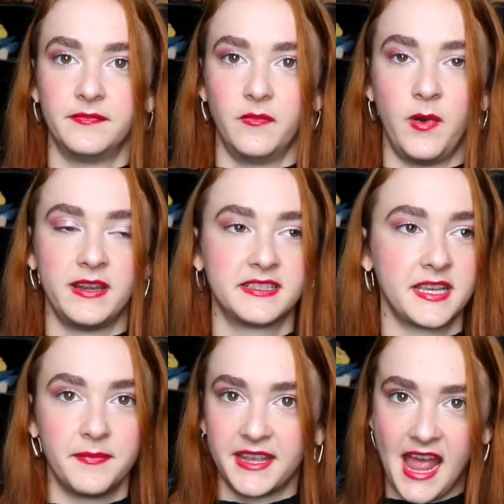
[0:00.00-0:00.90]
When
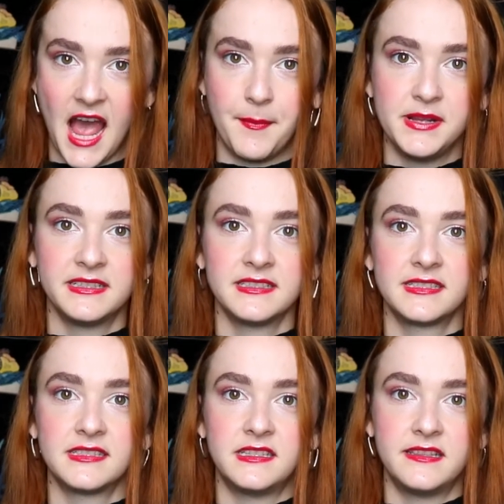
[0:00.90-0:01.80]
something
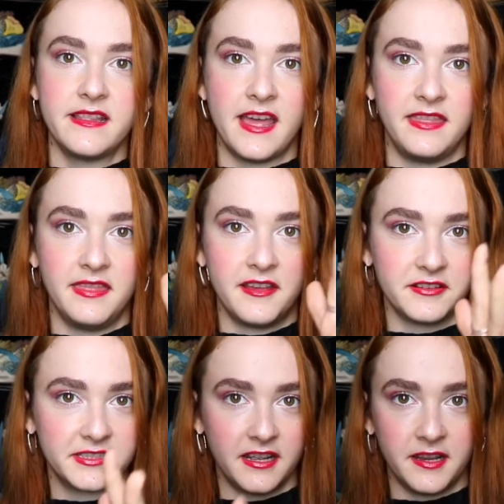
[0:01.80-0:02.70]
happens, then
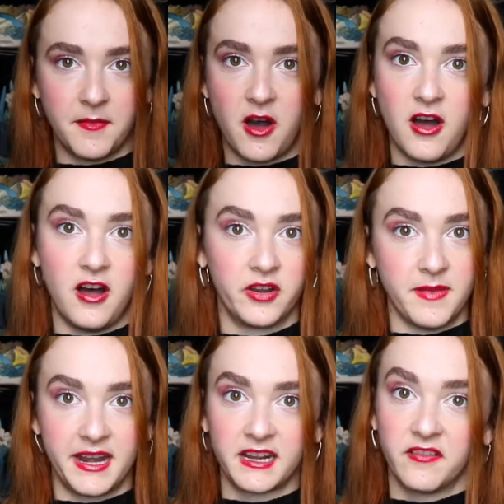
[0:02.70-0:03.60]
there's an
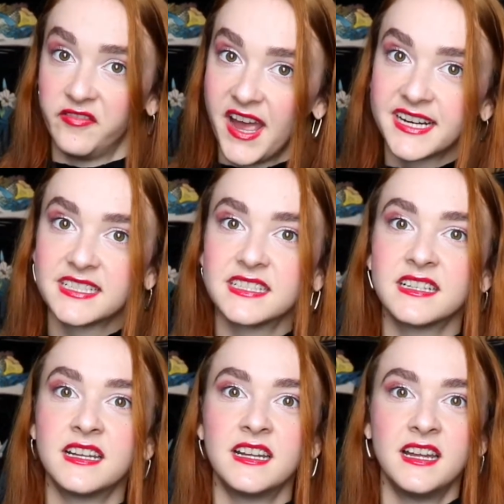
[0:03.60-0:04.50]
automatic effect,
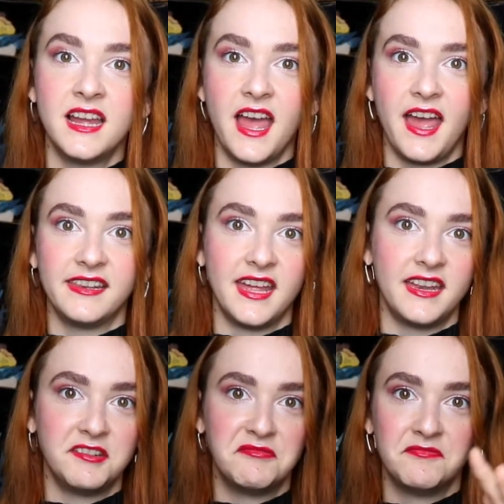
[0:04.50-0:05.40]
and
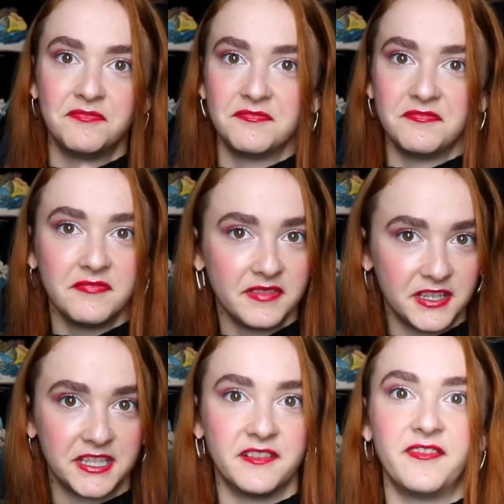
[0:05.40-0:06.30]
then
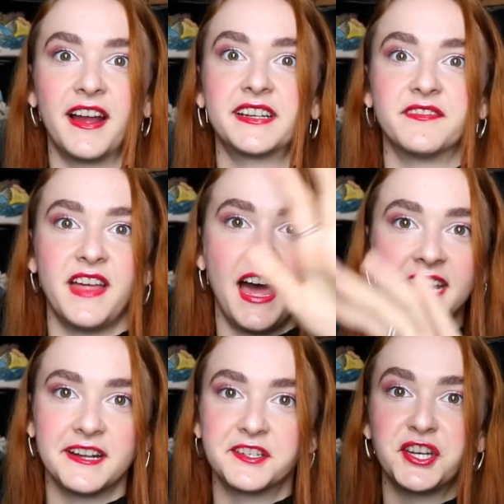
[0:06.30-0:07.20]
there's an effect of that
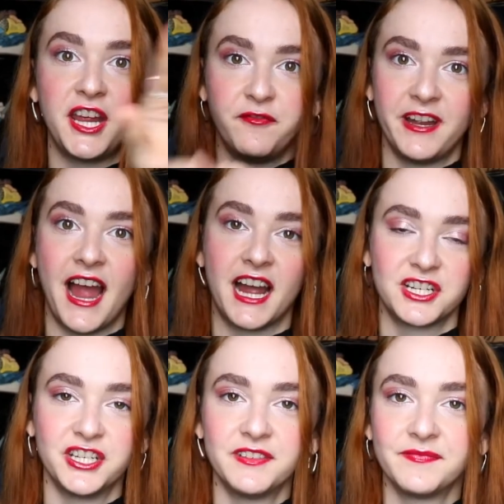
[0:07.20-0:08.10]
and a chain
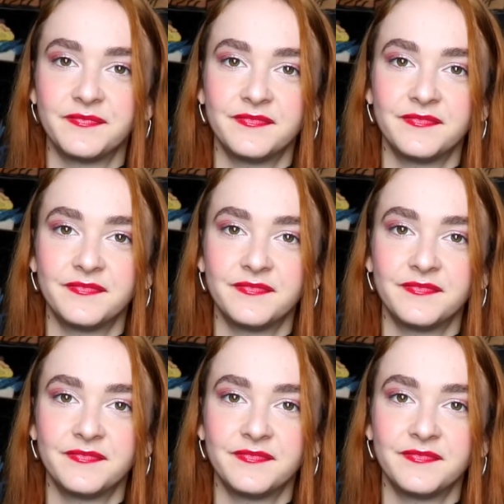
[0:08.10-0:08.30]
reaction,